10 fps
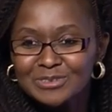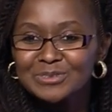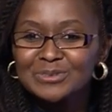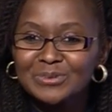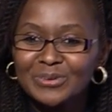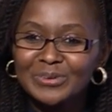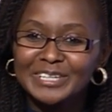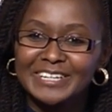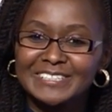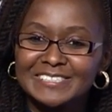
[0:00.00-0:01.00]
also
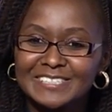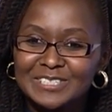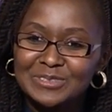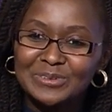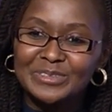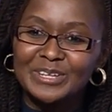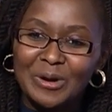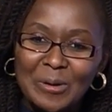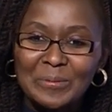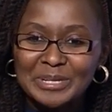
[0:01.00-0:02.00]
holding a stick, so they
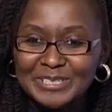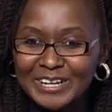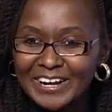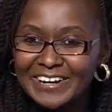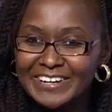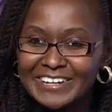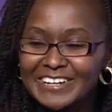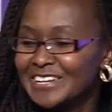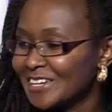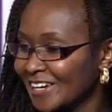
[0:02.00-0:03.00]
always carry
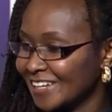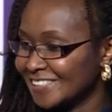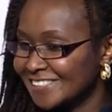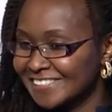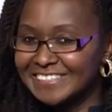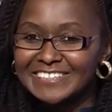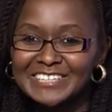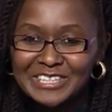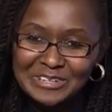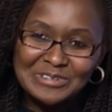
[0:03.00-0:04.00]
a stick.
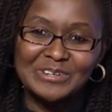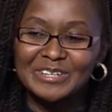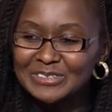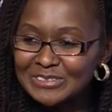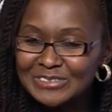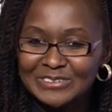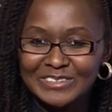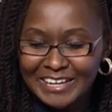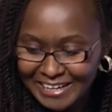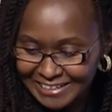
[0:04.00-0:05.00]
They are trained to do
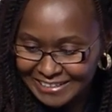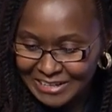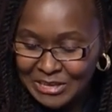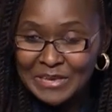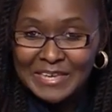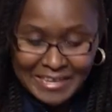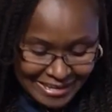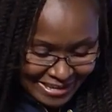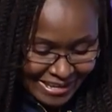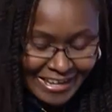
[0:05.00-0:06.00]
that.
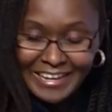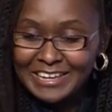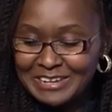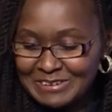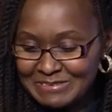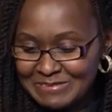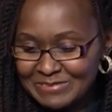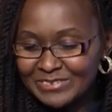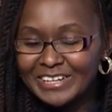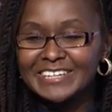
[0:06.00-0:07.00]
And
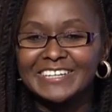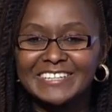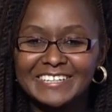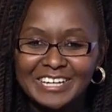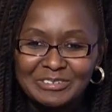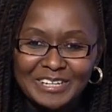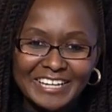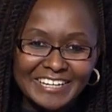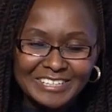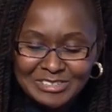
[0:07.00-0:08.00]
finally, I would
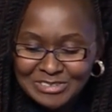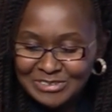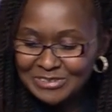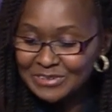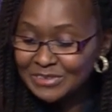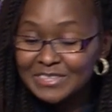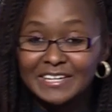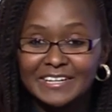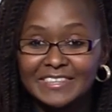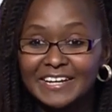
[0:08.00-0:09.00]
like to
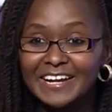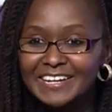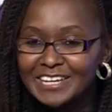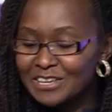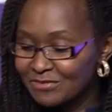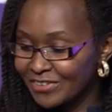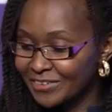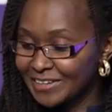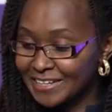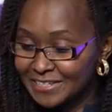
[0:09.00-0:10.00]
thank the Carnegie
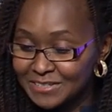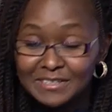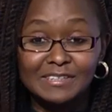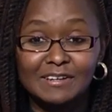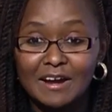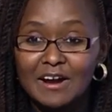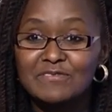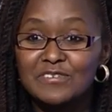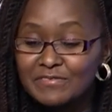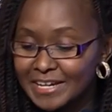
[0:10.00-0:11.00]
Foundation uh,
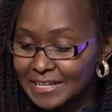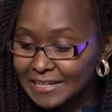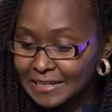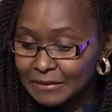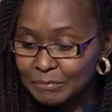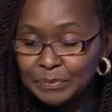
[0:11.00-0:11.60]
for funding